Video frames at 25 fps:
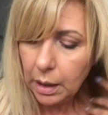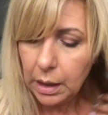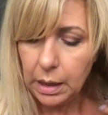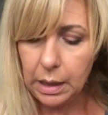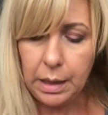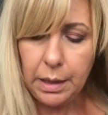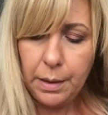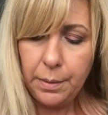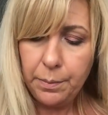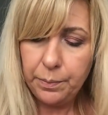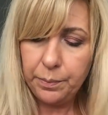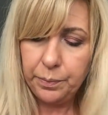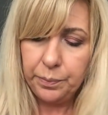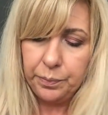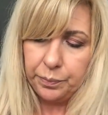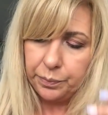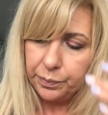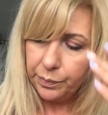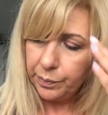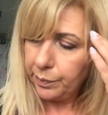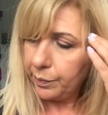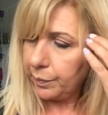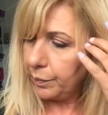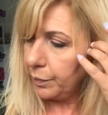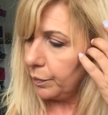um,
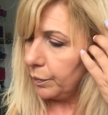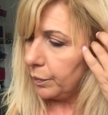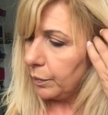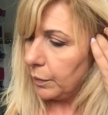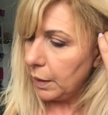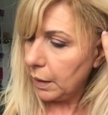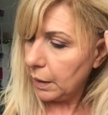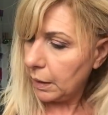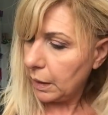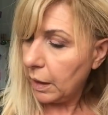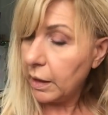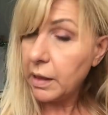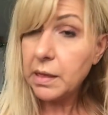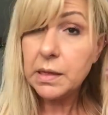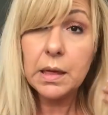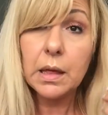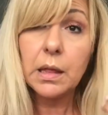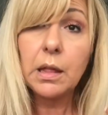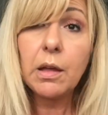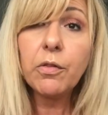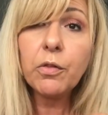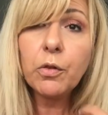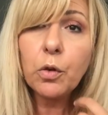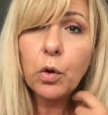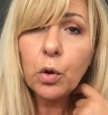and I
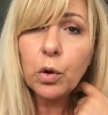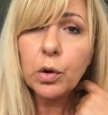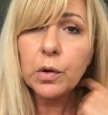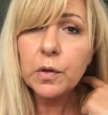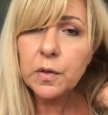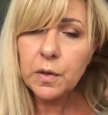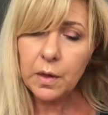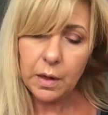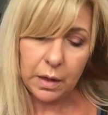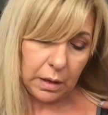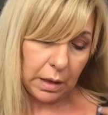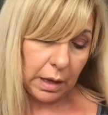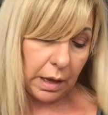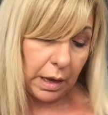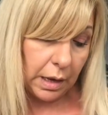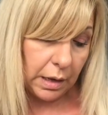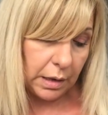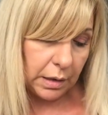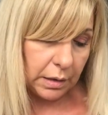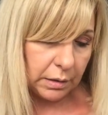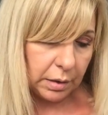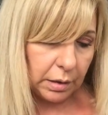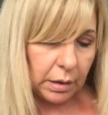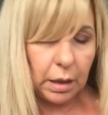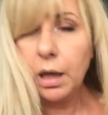said, of course. And